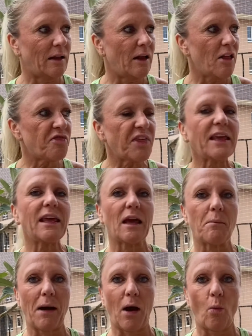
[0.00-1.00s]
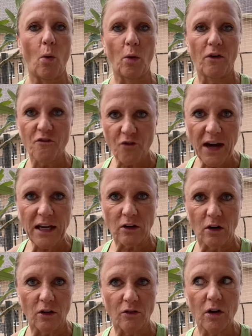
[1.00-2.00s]
thinking about what we're afraid
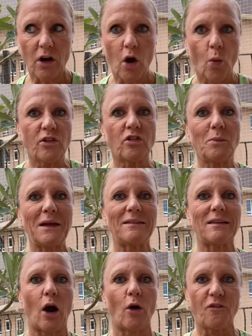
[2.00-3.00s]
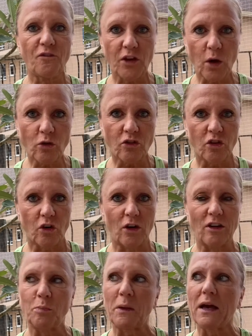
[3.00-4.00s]
of, which means our future
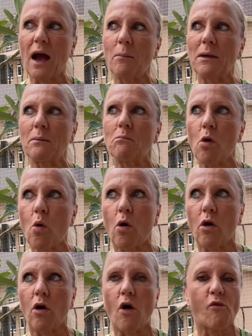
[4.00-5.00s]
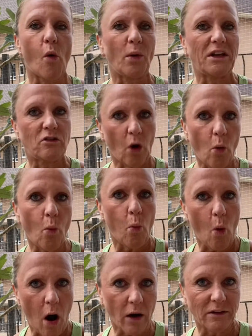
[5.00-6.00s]
is becoming more of what we don't
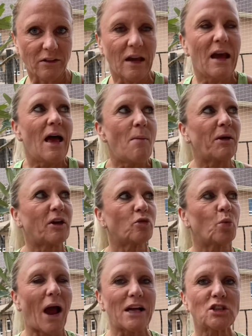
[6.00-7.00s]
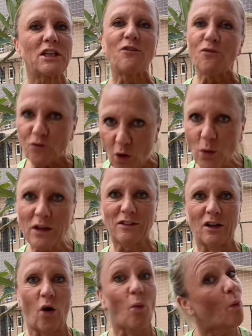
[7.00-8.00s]
want because we're actually
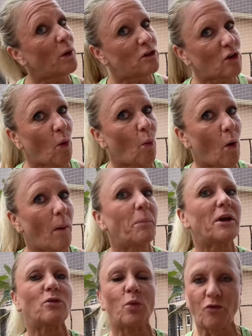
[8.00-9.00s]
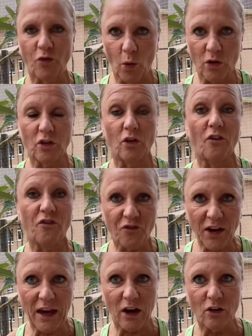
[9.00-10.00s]
focusing on what we don't want because we're focused on our
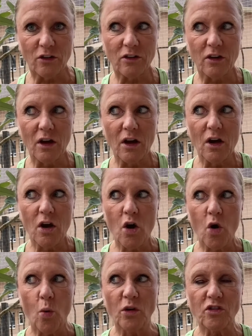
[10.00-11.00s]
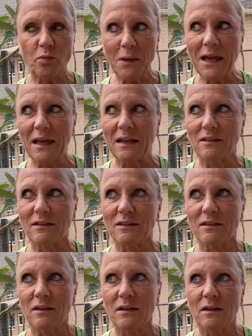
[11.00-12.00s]
fears, which
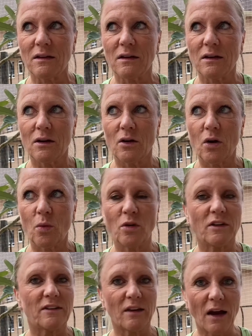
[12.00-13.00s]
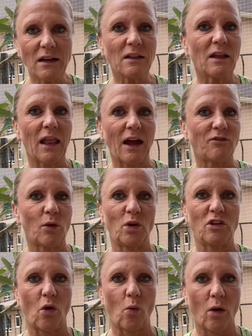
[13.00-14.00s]
means we're designing the life that we
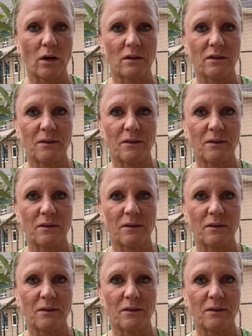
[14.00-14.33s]
don't want.